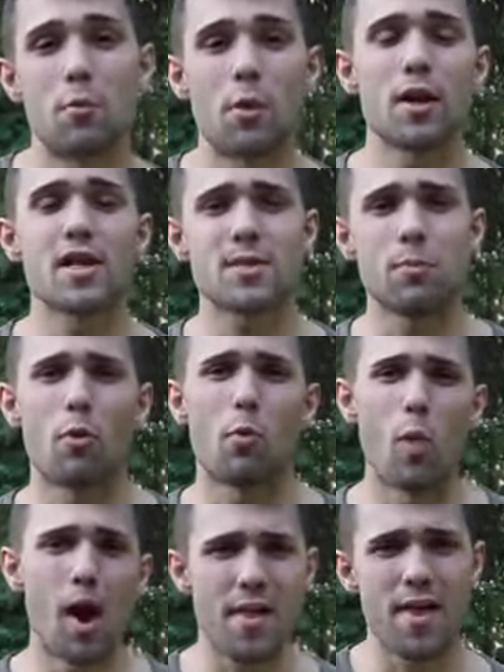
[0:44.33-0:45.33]
We're gonna explore
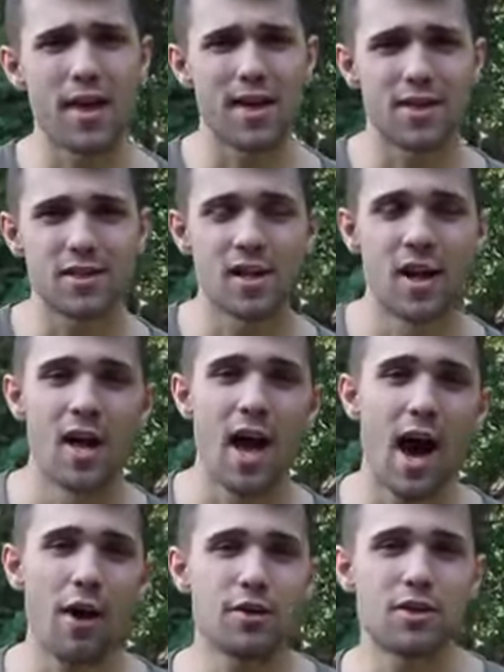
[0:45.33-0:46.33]
why that is,
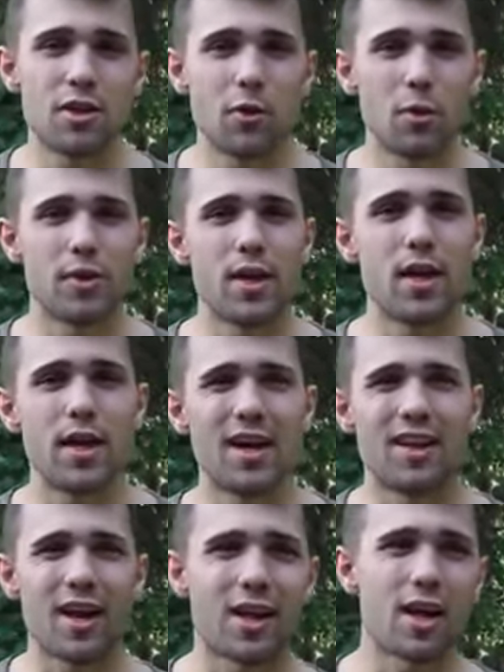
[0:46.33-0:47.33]
how to deal with it,
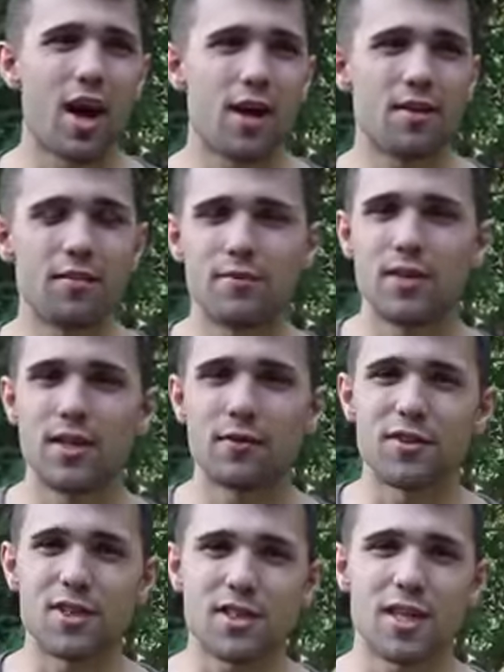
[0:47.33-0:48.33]
and like kind of the
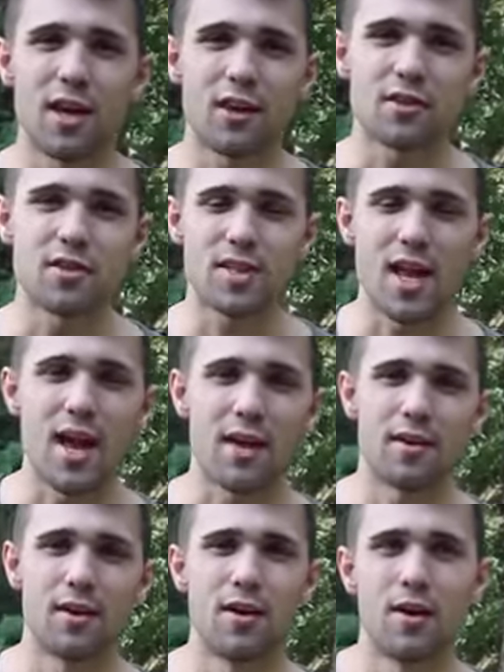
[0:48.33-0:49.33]
different scales that
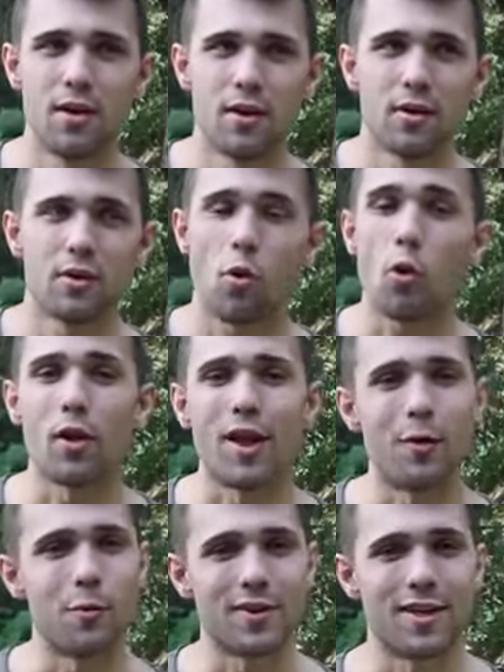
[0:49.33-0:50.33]

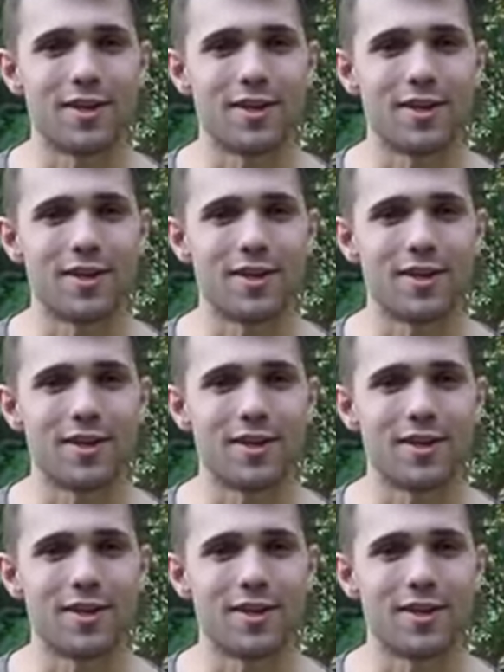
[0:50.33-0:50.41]
correlate with